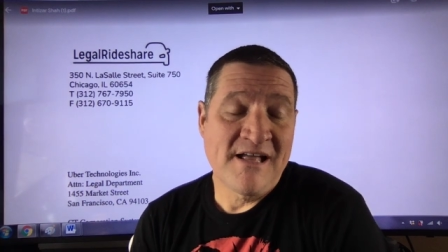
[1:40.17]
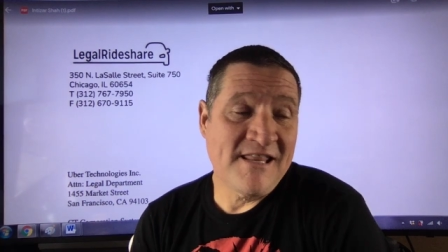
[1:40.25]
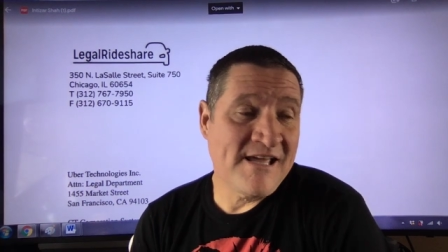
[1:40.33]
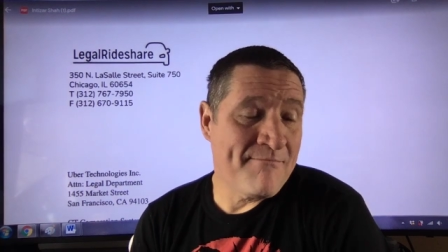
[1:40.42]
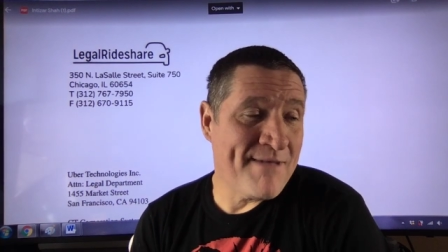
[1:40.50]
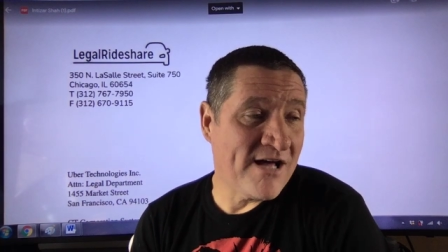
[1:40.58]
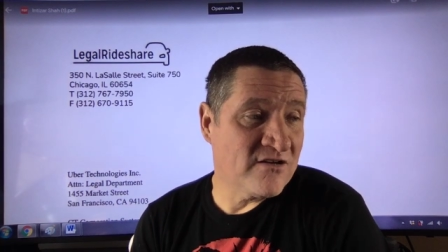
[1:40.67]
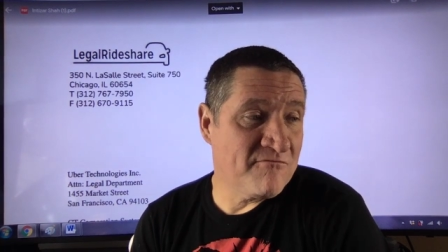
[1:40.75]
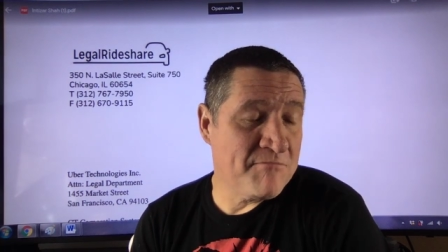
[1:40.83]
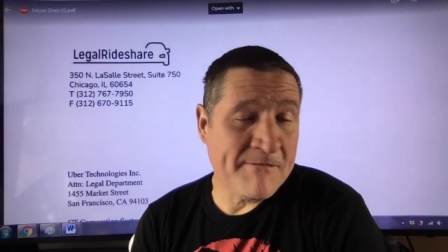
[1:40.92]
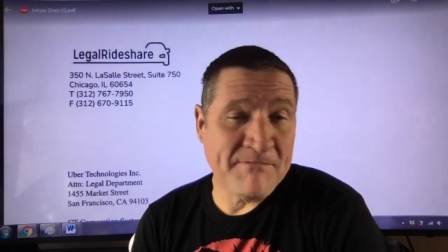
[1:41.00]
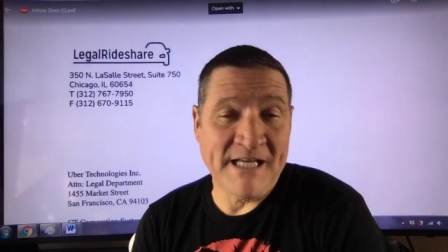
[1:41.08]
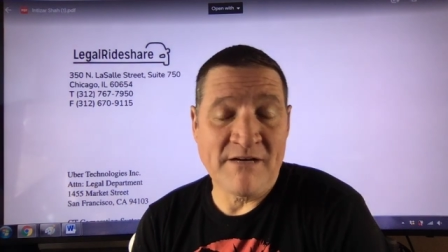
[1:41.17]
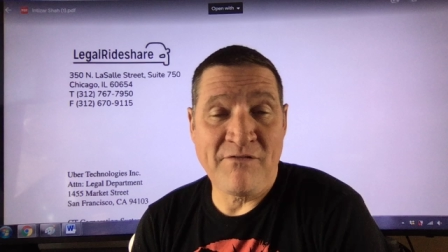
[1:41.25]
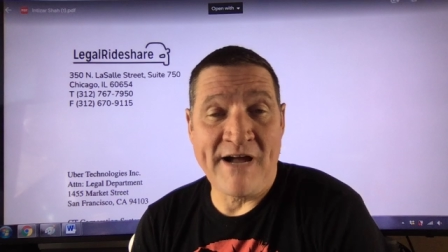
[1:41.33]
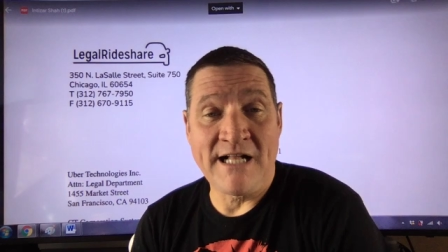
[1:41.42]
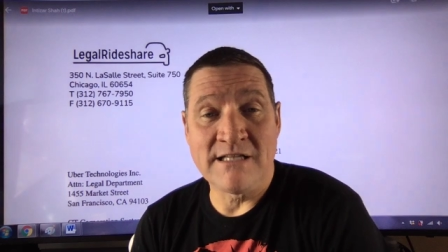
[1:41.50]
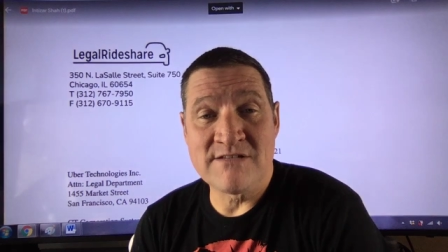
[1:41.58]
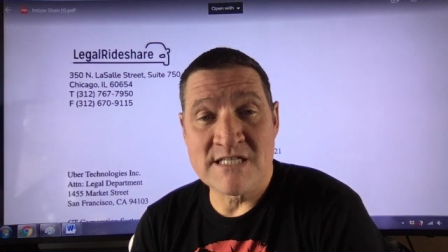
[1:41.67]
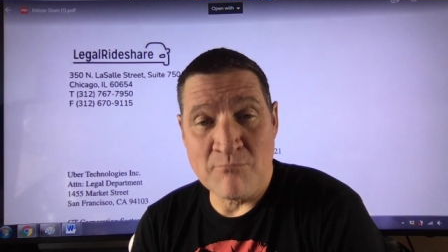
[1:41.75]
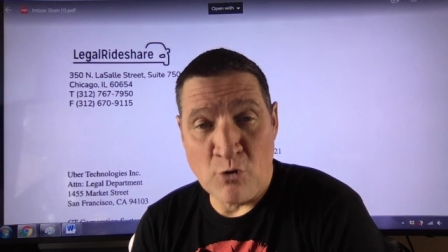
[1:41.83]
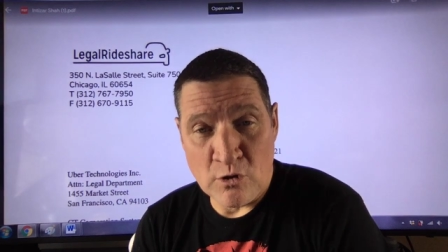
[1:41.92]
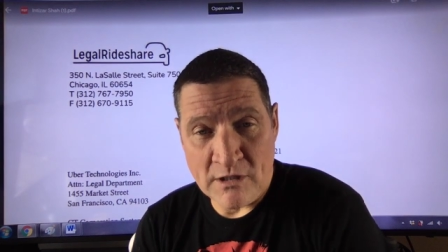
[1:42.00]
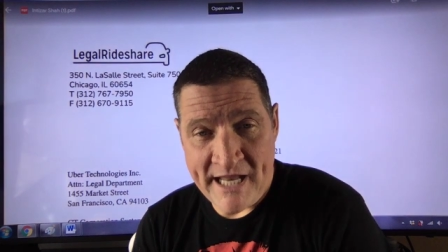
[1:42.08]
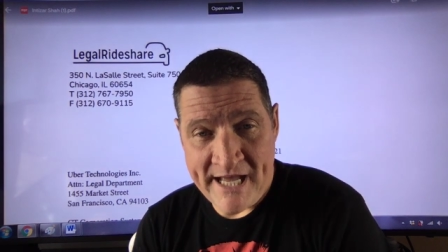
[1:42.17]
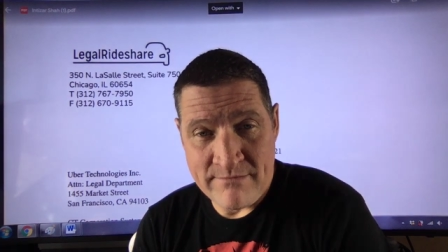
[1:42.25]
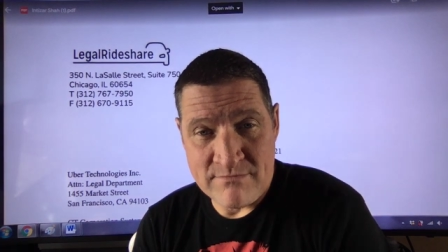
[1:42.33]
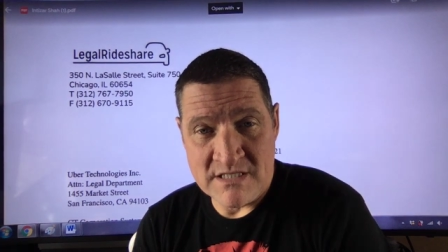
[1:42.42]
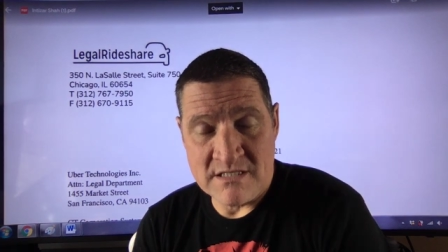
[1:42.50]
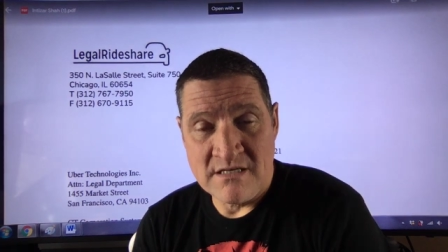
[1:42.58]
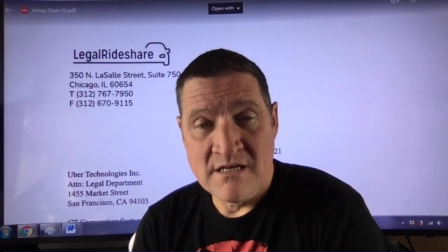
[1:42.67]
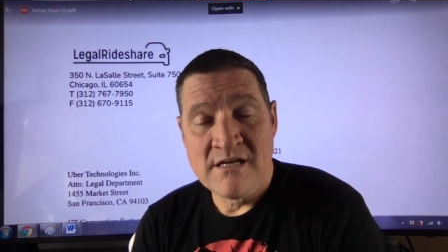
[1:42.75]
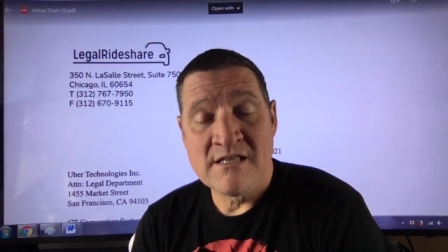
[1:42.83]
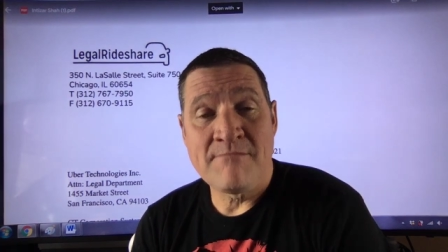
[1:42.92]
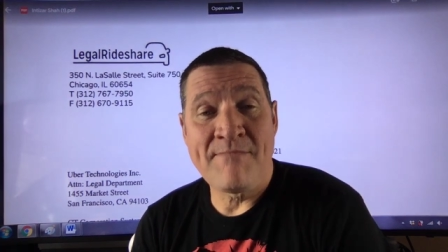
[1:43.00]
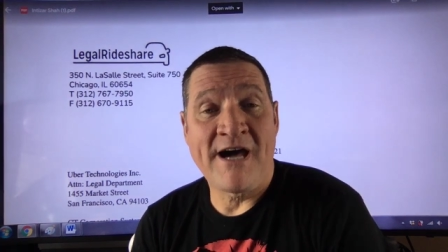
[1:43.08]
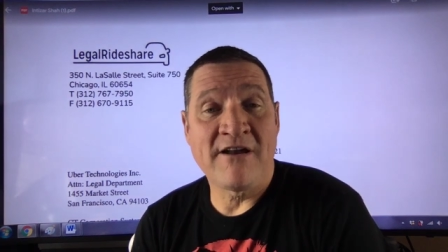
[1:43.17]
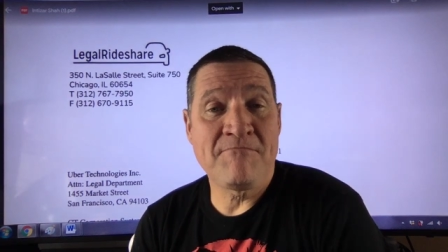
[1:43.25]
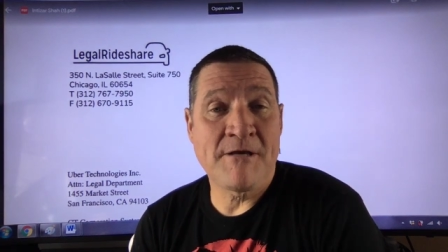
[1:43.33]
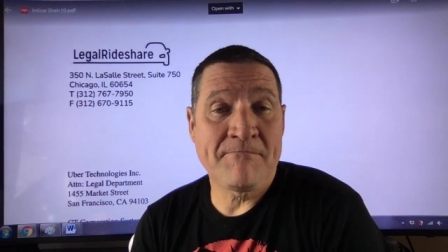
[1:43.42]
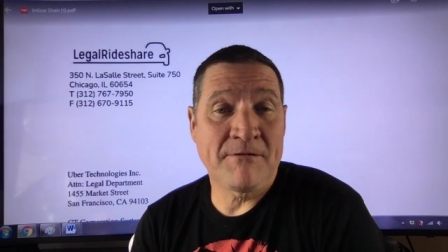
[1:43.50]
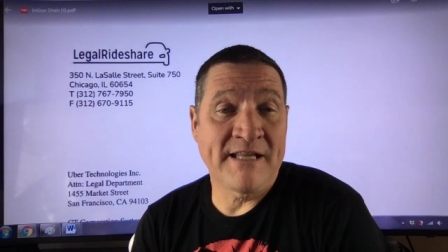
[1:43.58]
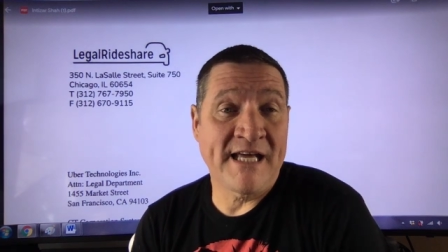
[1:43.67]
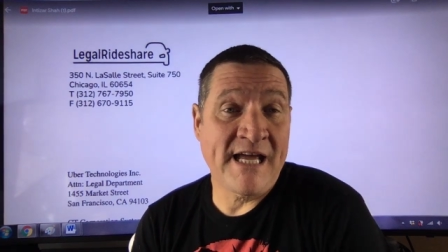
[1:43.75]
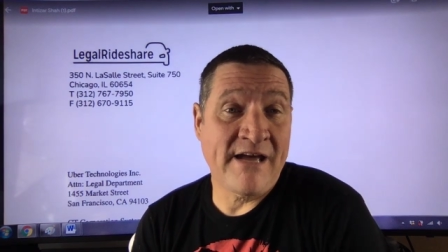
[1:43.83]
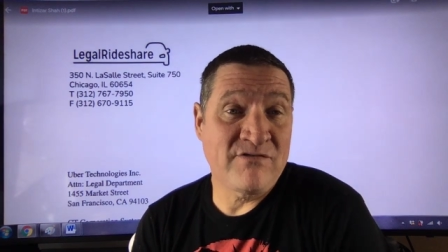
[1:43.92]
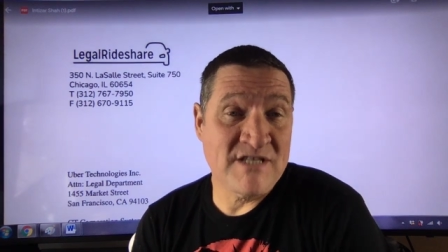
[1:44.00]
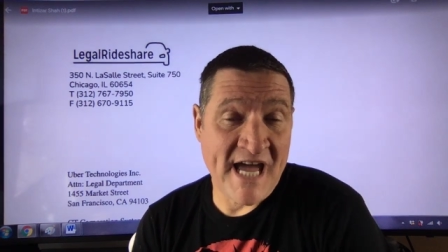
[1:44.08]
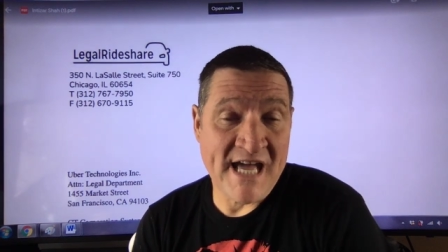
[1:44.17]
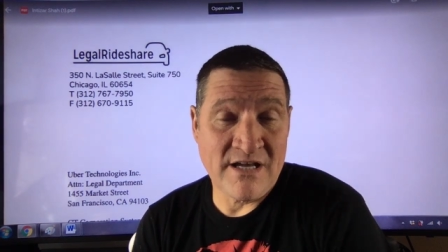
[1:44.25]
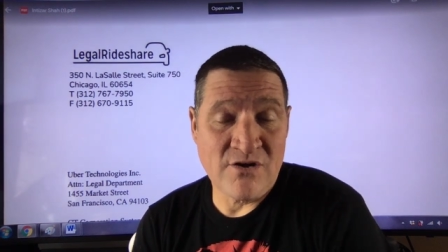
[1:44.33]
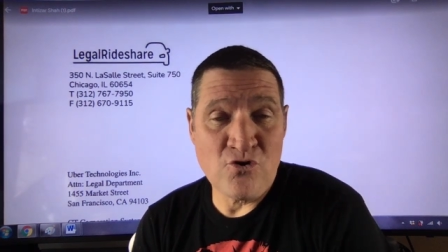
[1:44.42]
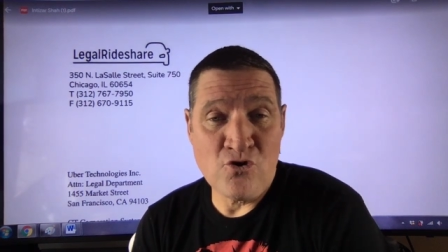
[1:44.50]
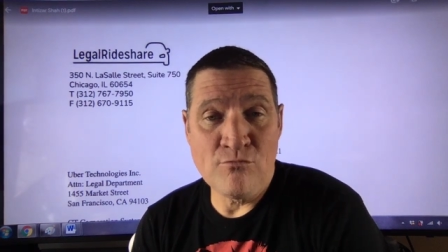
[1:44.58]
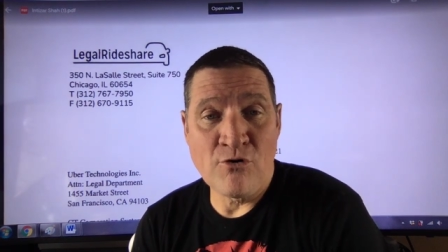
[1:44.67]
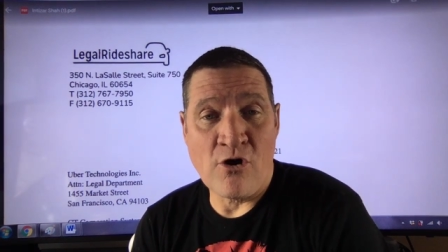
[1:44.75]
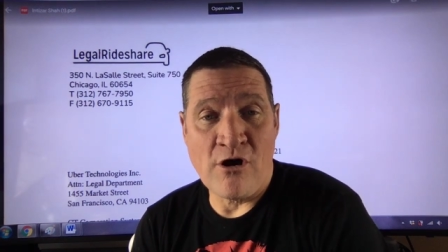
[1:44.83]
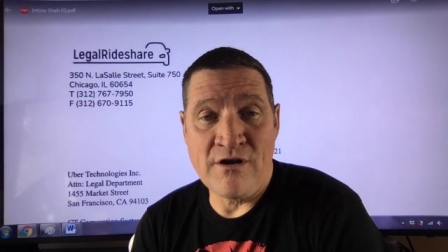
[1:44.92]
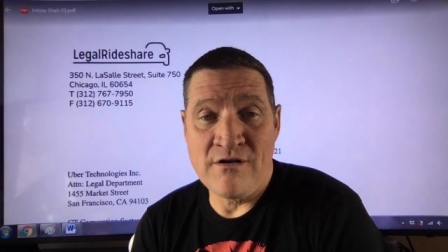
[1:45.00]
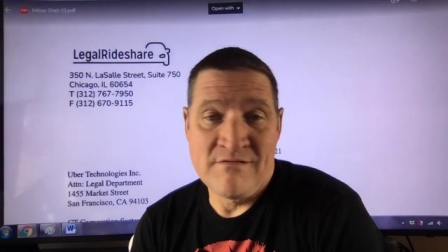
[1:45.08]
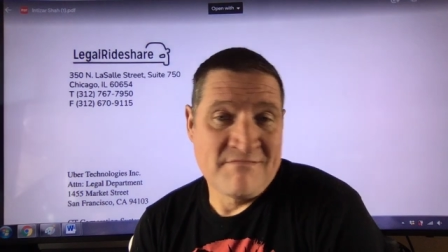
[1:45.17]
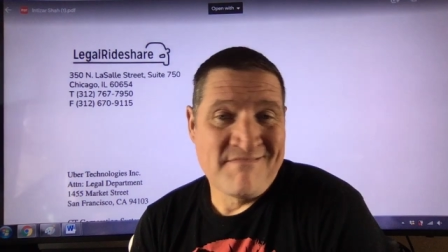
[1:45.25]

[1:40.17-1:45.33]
the amount of people that filed small claims, the amount of people that have taken Uber on,